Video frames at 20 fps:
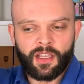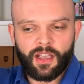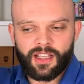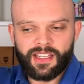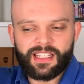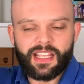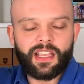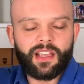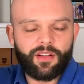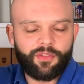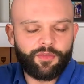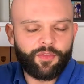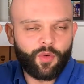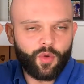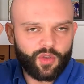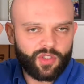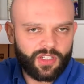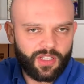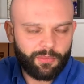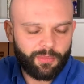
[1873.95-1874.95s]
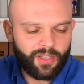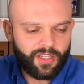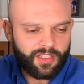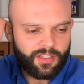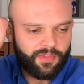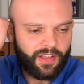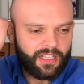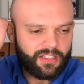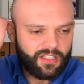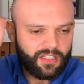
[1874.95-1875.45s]
I say unfortunately
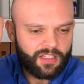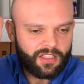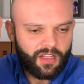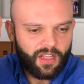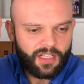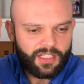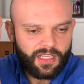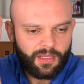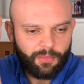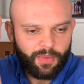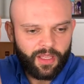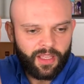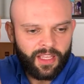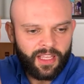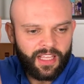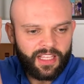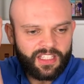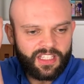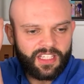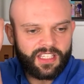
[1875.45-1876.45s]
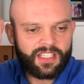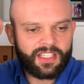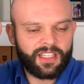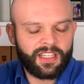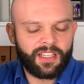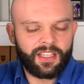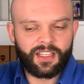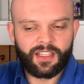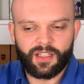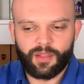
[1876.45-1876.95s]
because of our society, but just
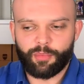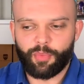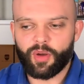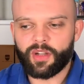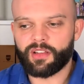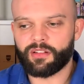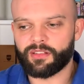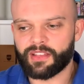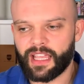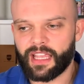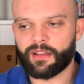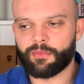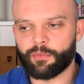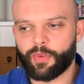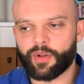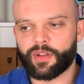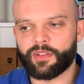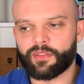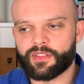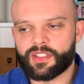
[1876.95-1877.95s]
your body will gain body,